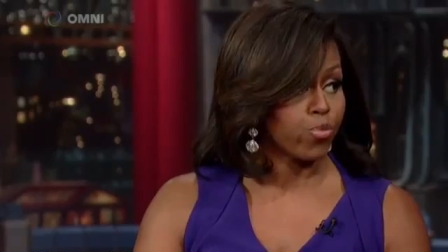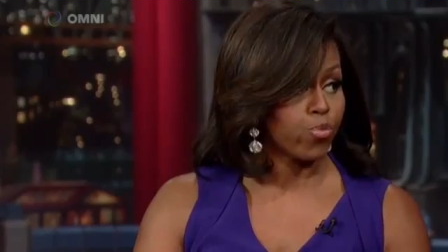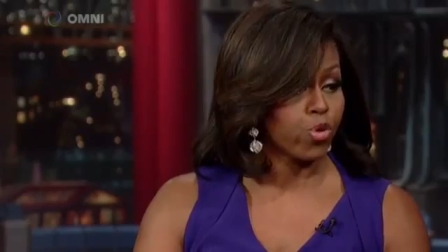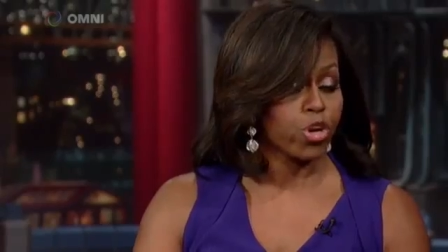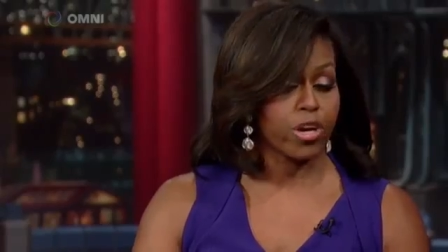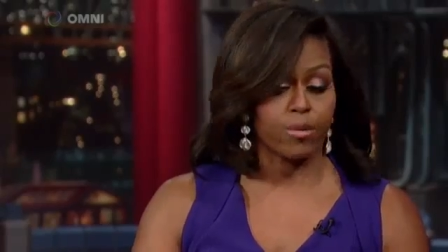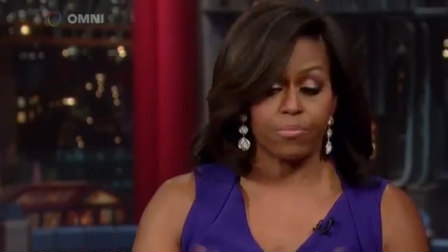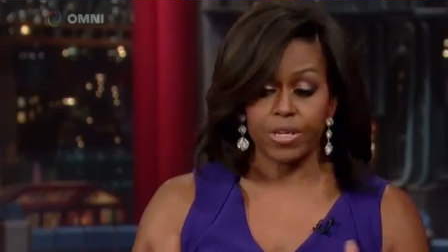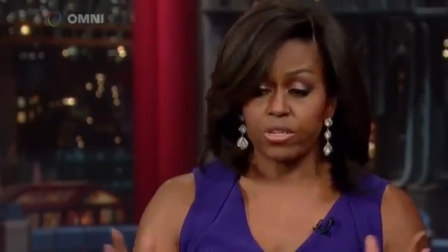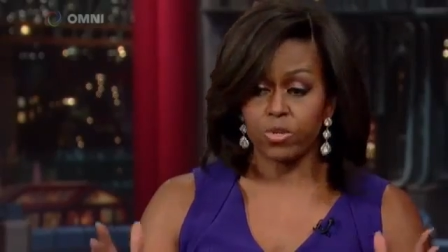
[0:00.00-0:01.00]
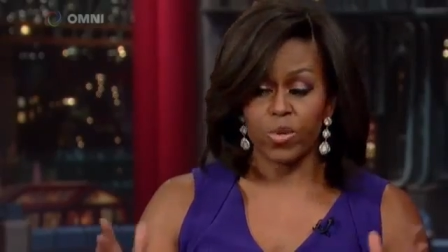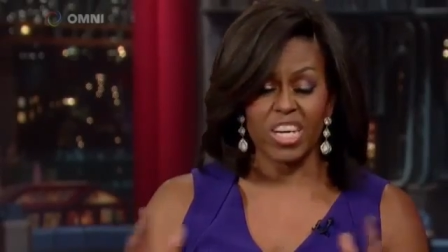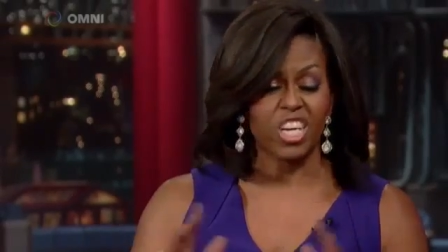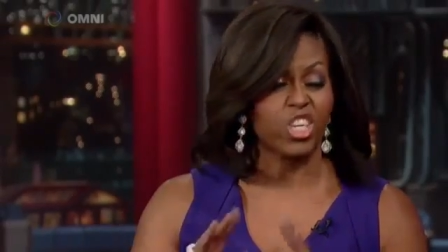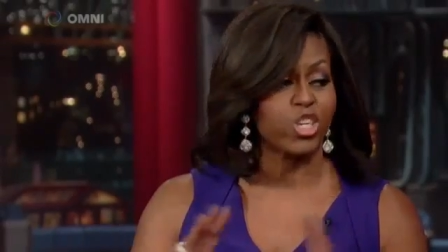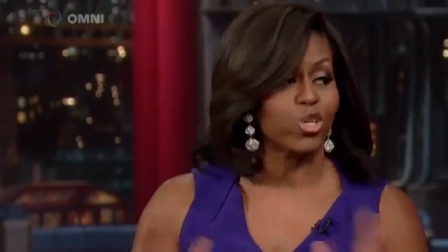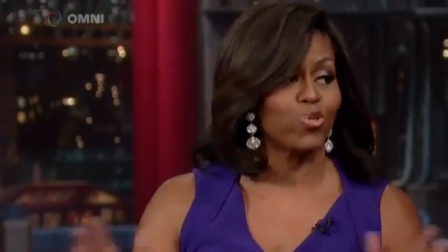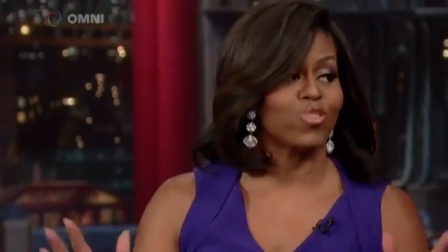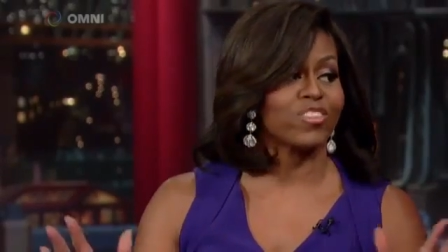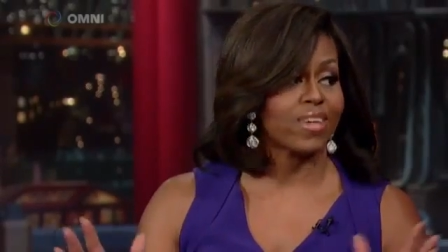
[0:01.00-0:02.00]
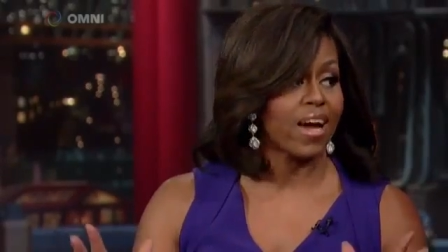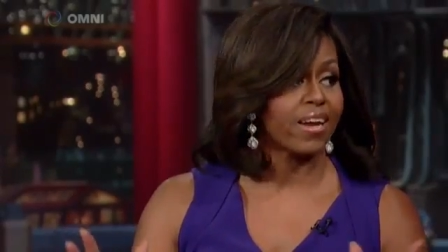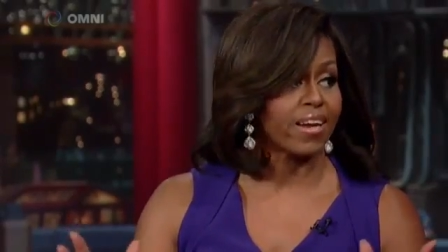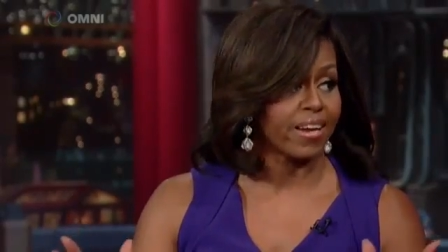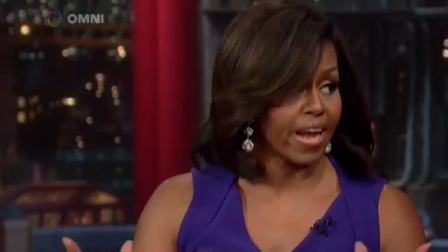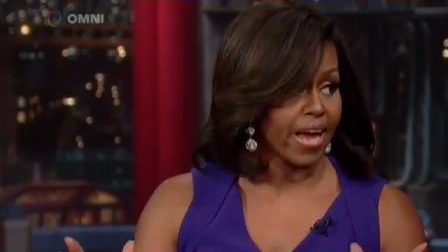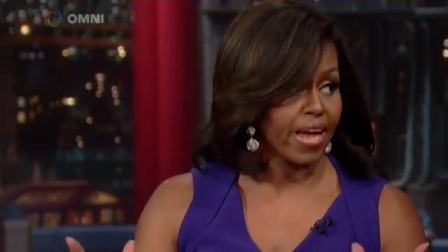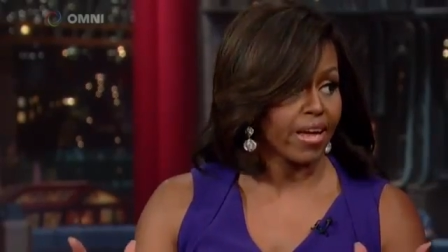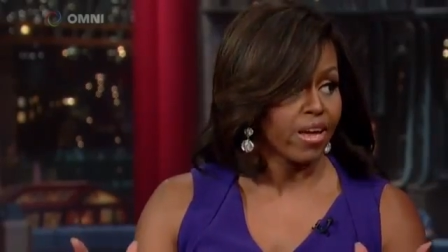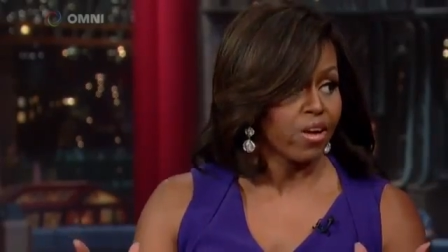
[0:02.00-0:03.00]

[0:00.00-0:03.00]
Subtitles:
we're going to be doing a huge signing day